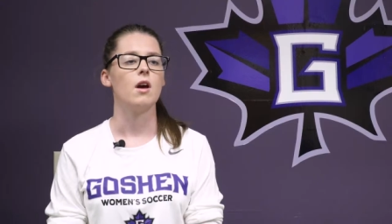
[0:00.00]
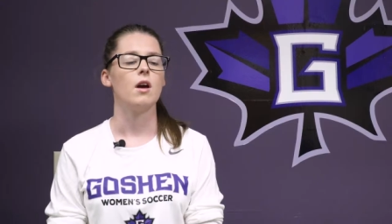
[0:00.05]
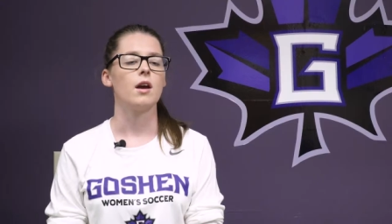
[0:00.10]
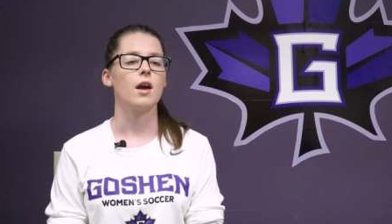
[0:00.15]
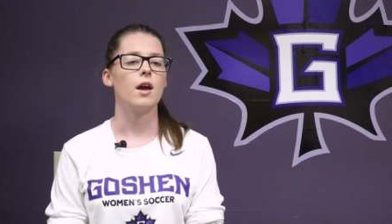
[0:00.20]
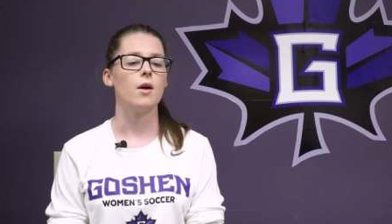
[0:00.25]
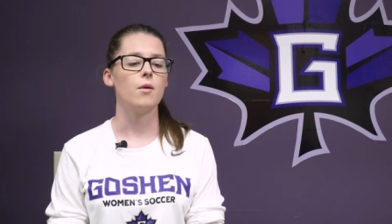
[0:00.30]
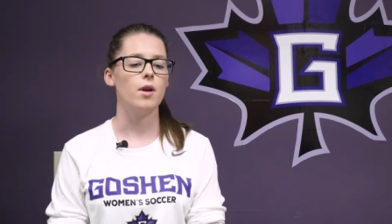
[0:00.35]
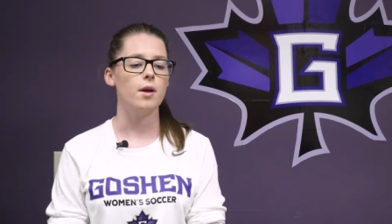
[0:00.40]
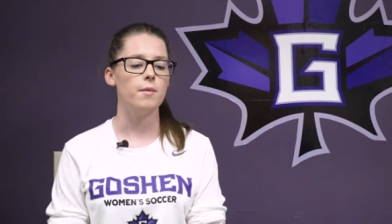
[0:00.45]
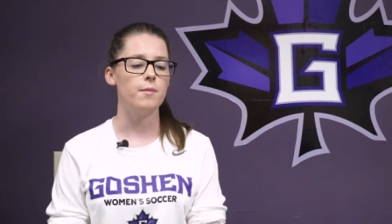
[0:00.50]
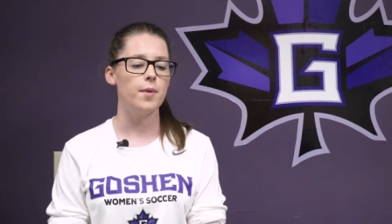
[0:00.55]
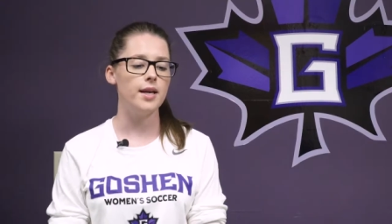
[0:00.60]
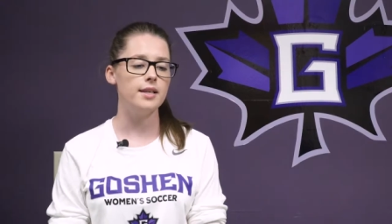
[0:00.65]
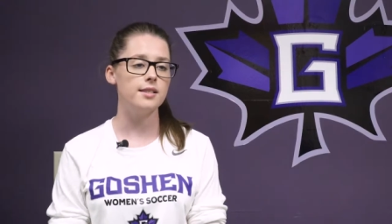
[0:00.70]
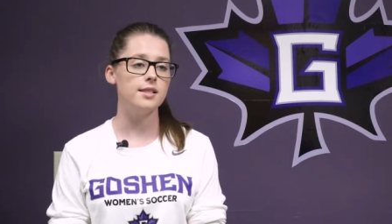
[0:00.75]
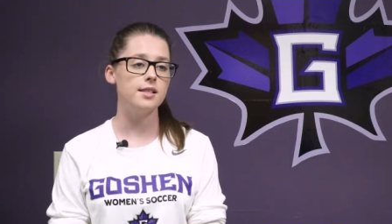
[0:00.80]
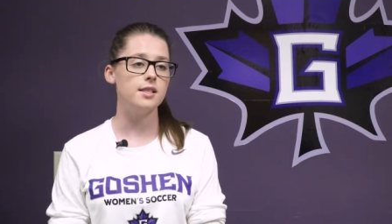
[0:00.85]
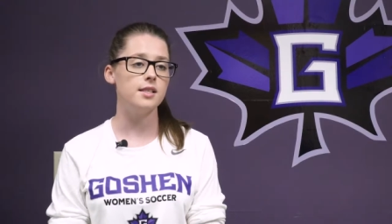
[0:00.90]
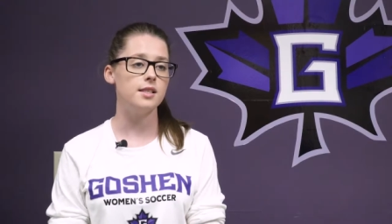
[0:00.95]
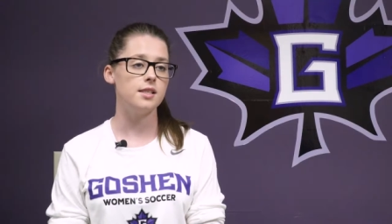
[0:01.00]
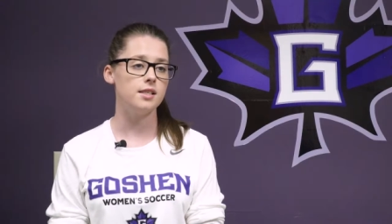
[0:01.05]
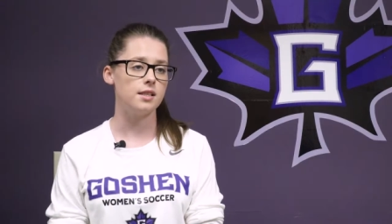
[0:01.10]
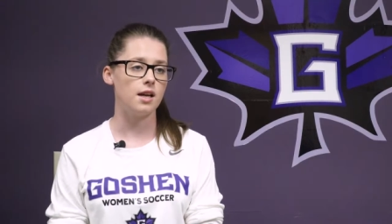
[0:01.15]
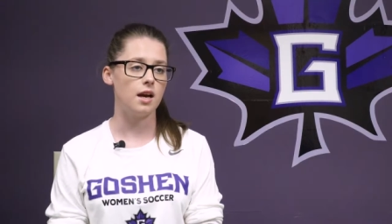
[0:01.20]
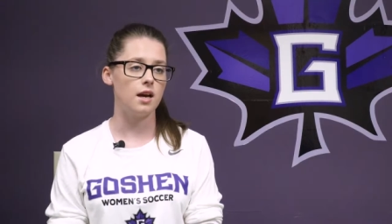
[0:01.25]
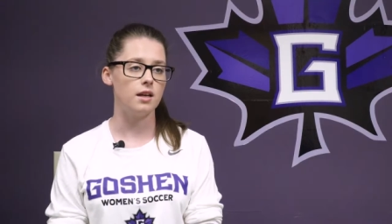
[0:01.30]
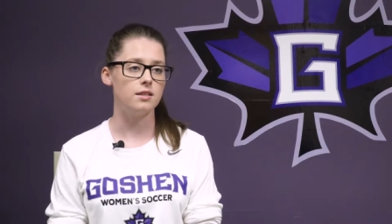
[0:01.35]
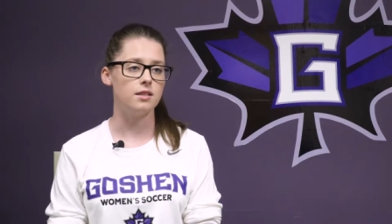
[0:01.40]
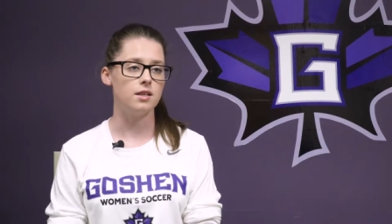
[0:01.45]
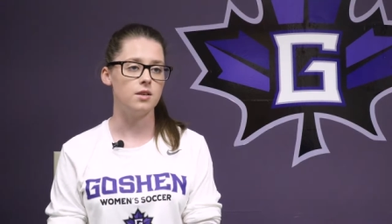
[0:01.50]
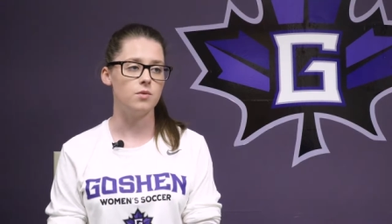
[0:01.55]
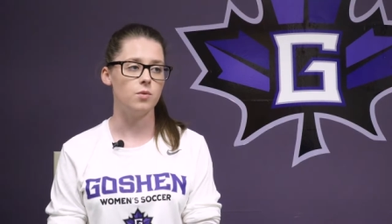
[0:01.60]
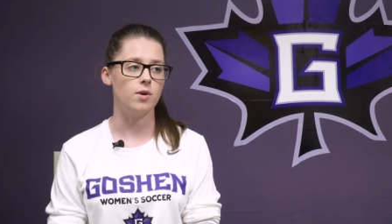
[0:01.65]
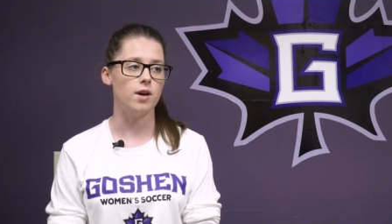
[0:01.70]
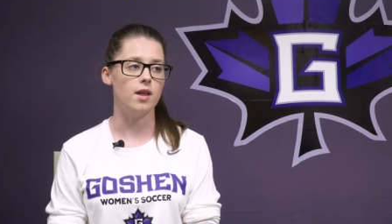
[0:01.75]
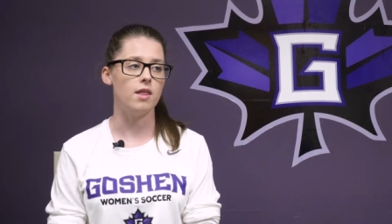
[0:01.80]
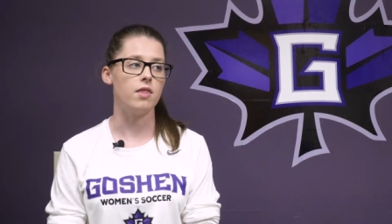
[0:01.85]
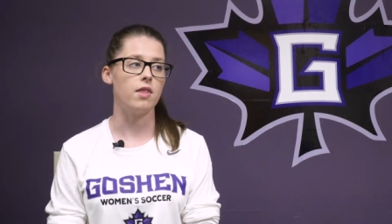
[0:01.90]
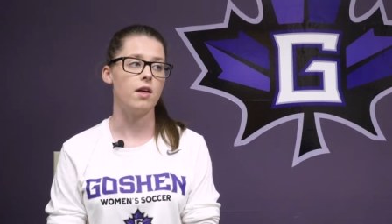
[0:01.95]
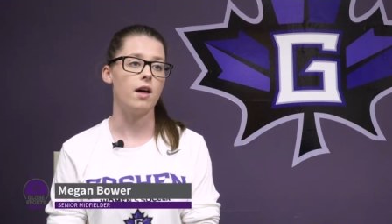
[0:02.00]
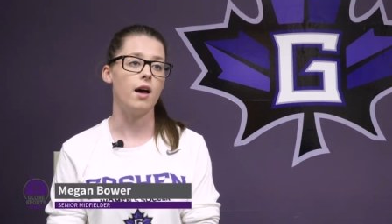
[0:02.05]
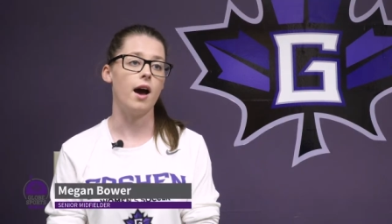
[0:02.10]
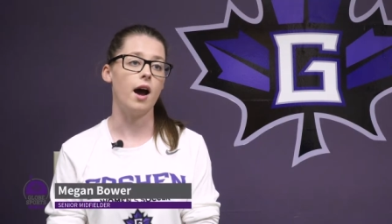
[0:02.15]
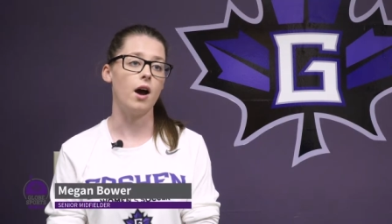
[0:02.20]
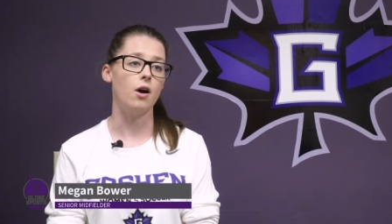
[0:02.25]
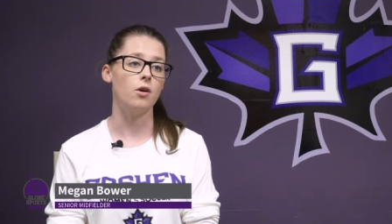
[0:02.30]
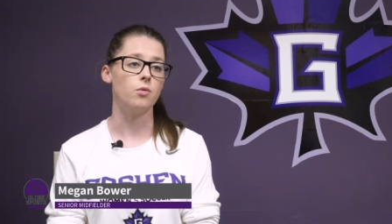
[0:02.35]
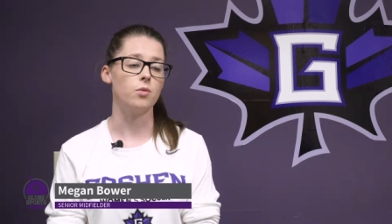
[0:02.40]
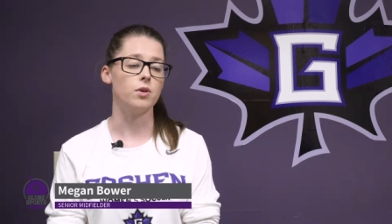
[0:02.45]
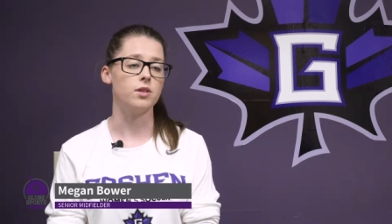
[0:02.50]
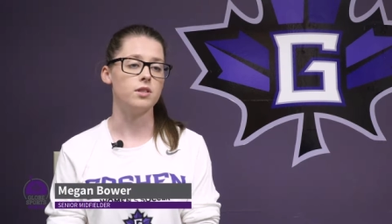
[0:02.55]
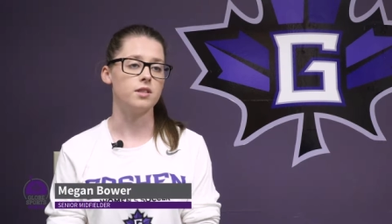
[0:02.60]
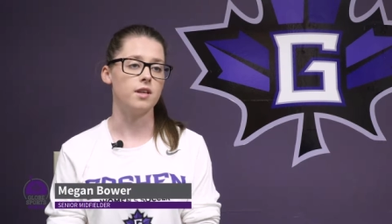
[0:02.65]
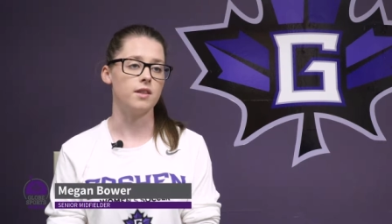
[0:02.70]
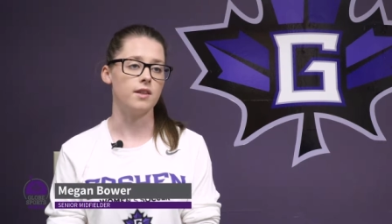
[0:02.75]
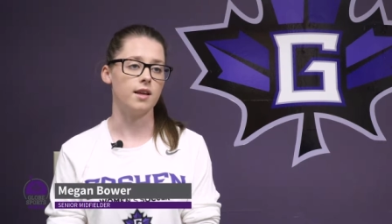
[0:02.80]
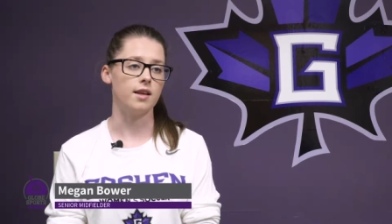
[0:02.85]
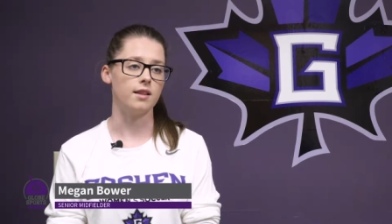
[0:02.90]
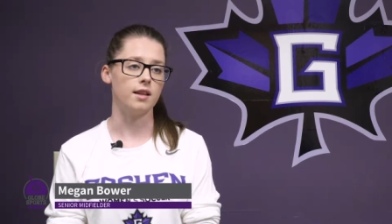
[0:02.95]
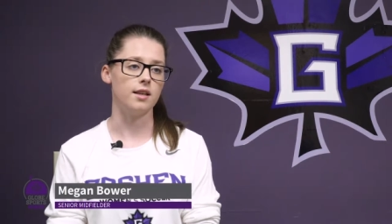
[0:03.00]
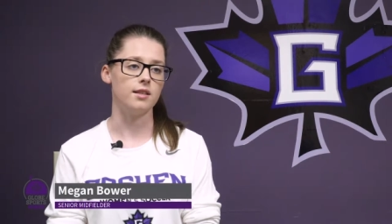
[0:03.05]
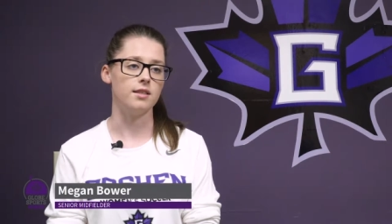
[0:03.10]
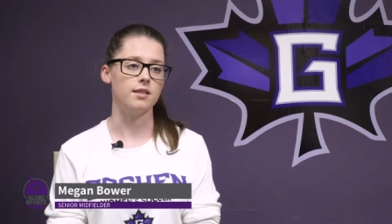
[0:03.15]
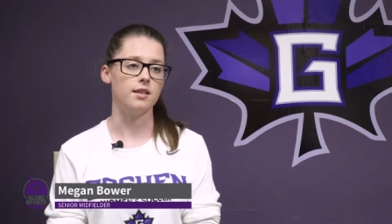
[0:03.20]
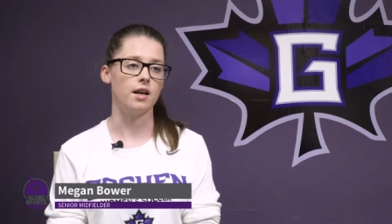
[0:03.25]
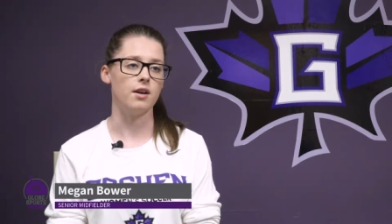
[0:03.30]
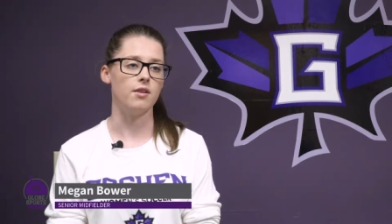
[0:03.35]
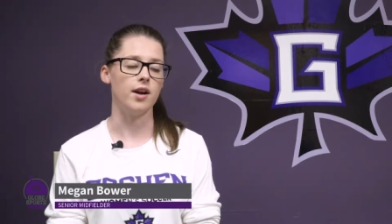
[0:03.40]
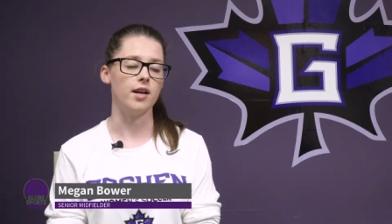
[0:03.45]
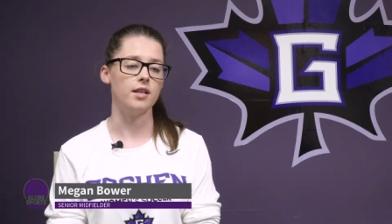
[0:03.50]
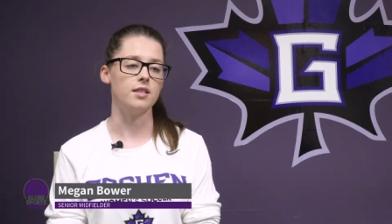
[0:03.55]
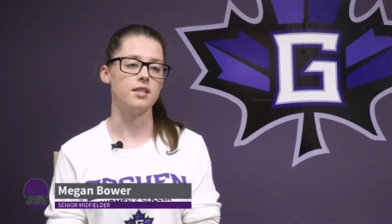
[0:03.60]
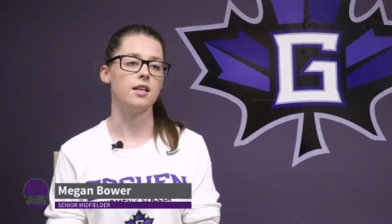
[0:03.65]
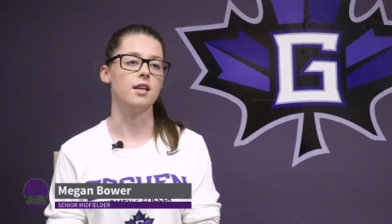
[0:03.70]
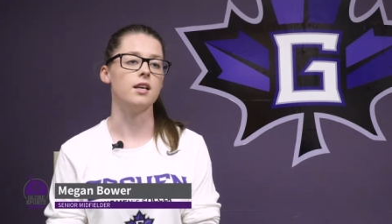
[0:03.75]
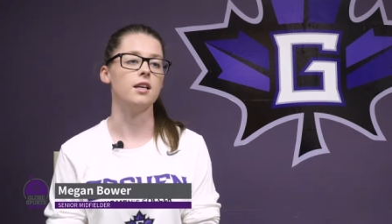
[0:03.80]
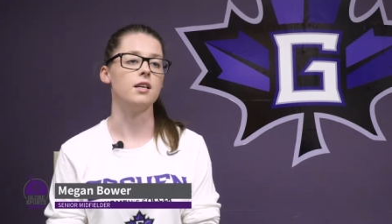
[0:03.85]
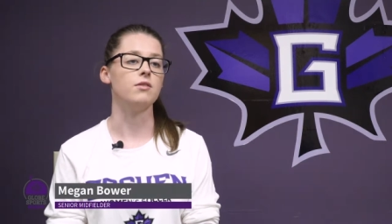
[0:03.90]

Okay, well, it basically started with uh, Harold Watson, the athletic director.